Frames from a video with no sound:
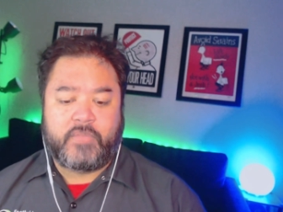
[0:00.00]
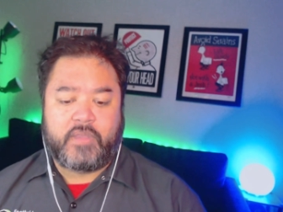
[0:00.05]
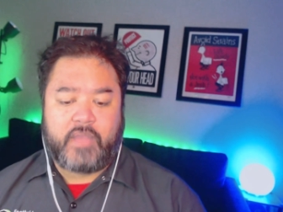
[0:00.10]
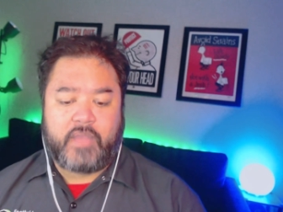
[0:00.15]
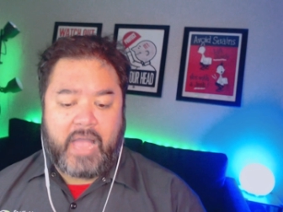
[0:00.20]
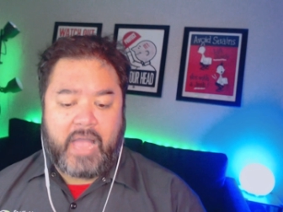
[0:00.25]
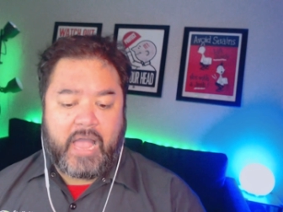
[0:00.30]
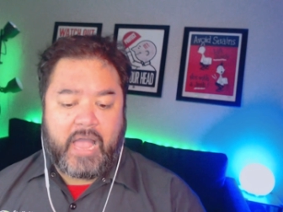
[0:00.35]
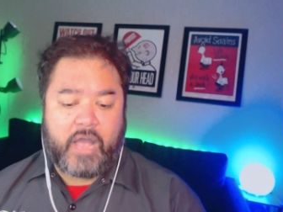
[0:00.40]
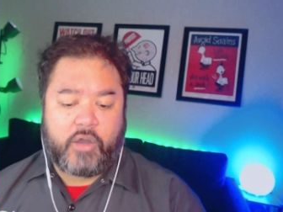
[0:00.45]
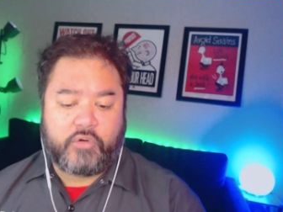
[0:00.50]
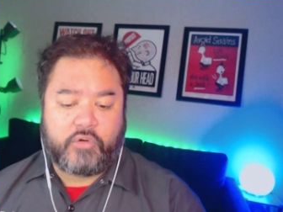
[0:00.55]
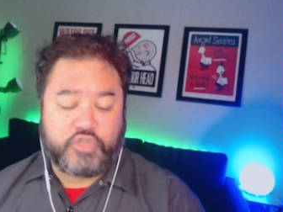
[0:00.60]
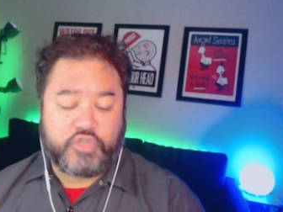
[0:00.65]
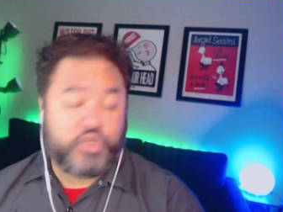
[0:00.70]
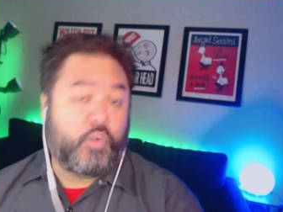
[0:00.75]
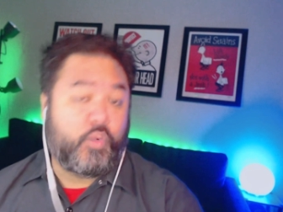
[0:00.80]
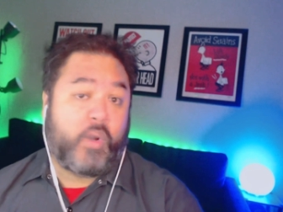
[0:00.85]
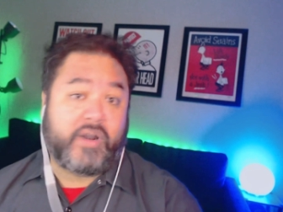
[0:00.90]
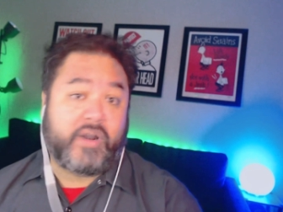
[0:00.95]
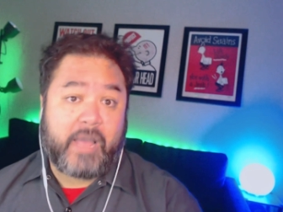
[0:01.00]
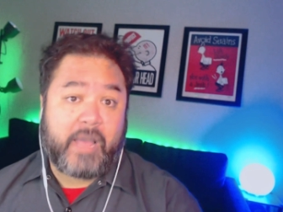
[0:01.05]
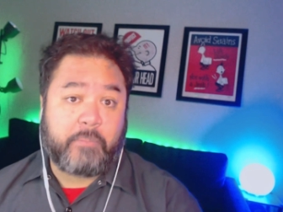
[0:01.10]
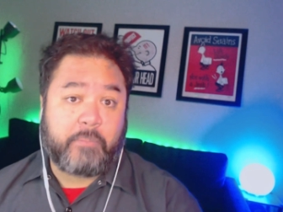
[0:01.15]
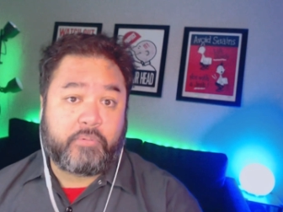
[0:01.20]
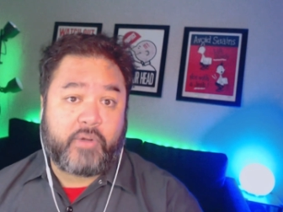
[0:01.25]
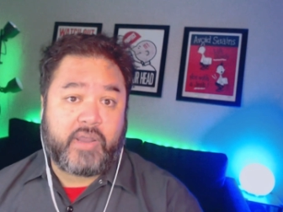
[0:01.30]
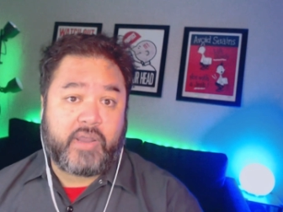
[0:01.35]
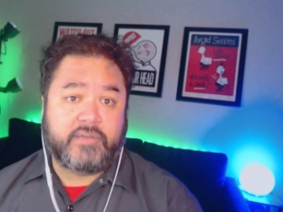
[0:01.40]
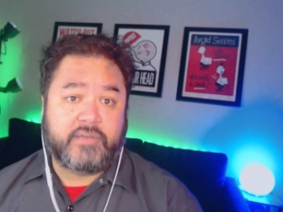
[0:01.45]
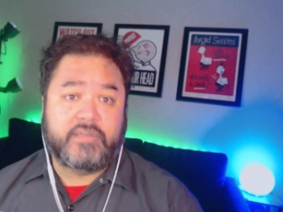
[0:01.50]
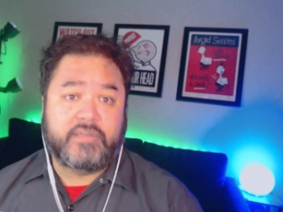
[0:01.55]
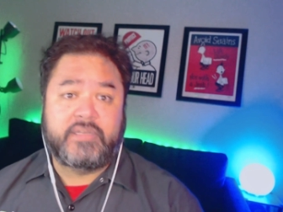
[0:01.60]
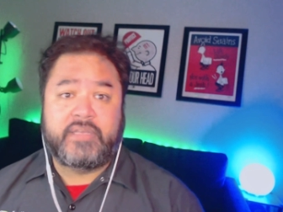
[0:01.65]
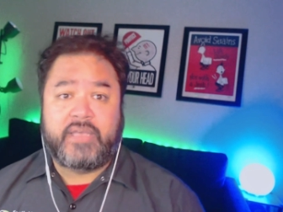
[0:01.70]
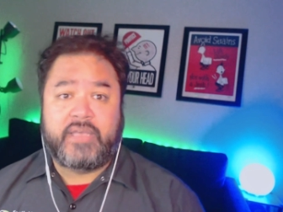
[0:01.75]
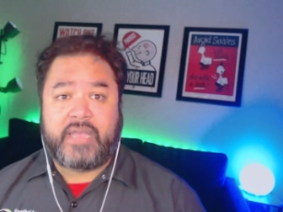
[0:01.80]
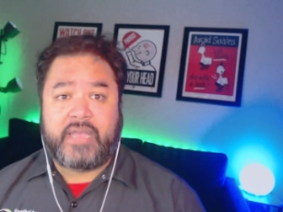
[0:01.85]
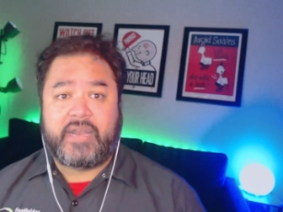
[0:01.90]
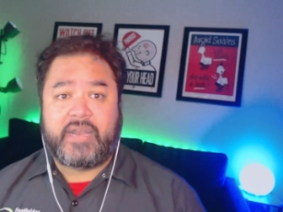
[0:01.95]
how you want to operate
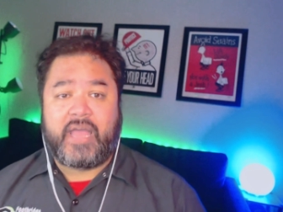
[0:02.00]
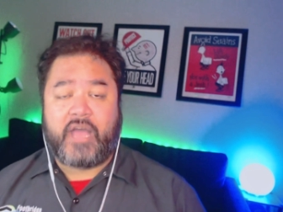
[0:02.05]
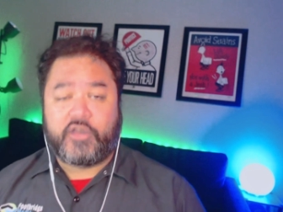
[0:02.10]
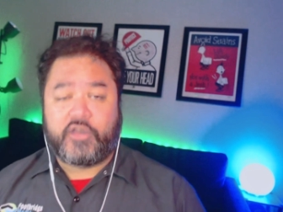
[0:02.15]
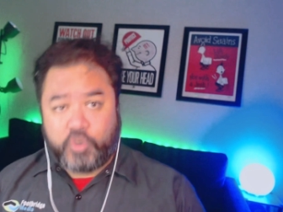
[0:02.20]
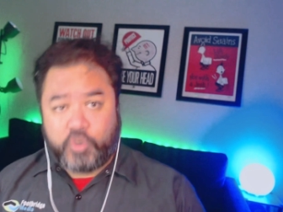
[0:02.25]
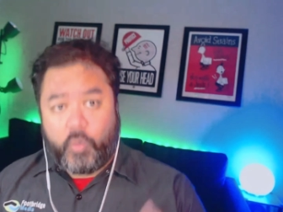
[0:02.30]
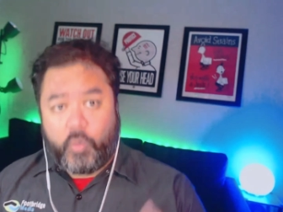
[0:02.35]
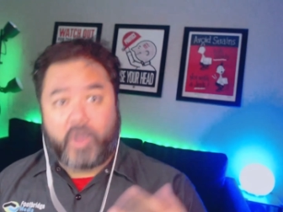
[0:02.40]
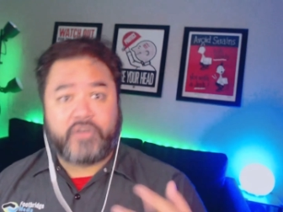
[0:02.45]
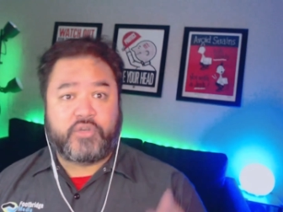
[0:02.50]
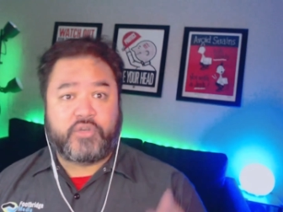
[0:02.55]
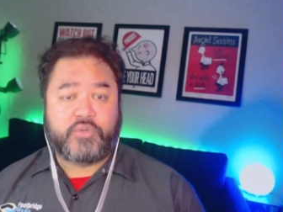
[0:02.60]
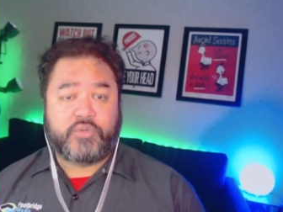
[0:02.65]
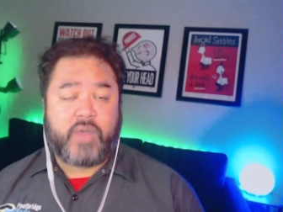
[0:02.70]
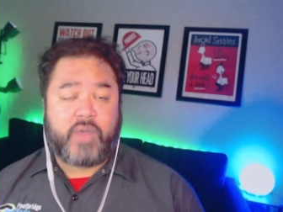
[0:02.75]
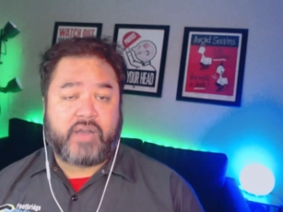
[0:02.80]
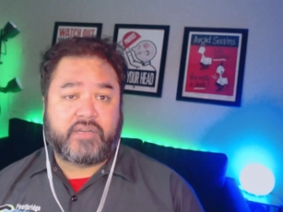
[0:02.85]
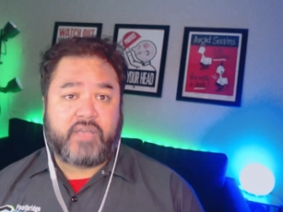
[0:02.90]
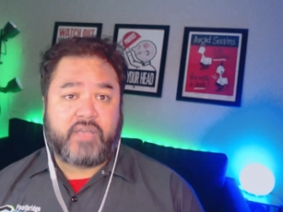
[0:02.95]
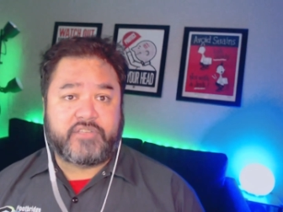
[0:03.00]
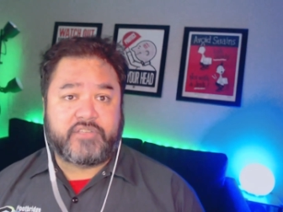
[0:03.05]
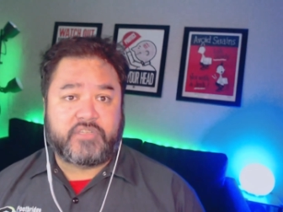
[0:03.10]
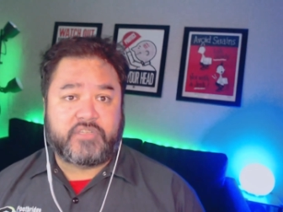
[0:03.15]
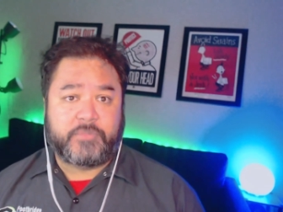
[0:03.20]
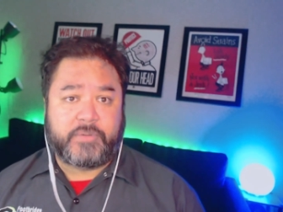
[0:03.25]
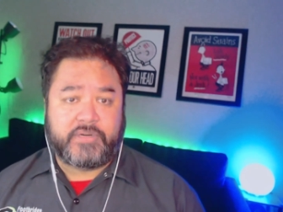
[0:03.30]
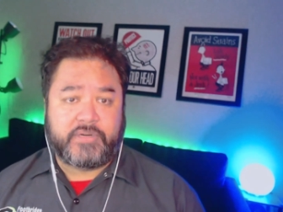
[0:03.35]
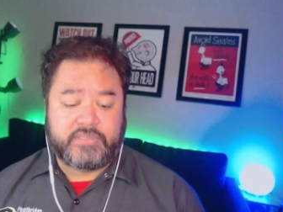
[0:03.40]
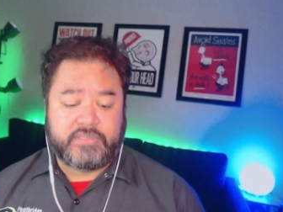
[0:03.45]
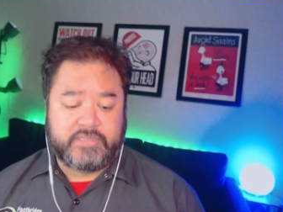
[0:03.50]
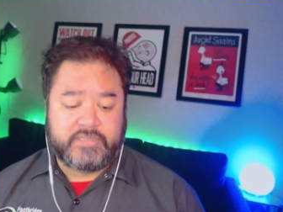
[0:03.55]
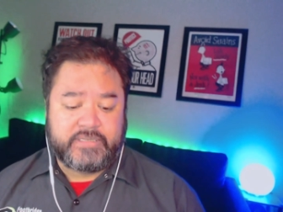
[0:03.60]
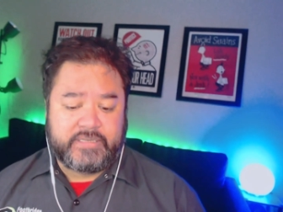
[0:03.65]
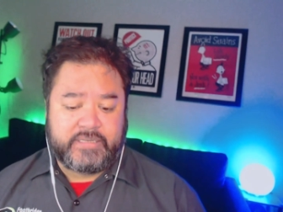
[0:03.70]
and how you want to attract customers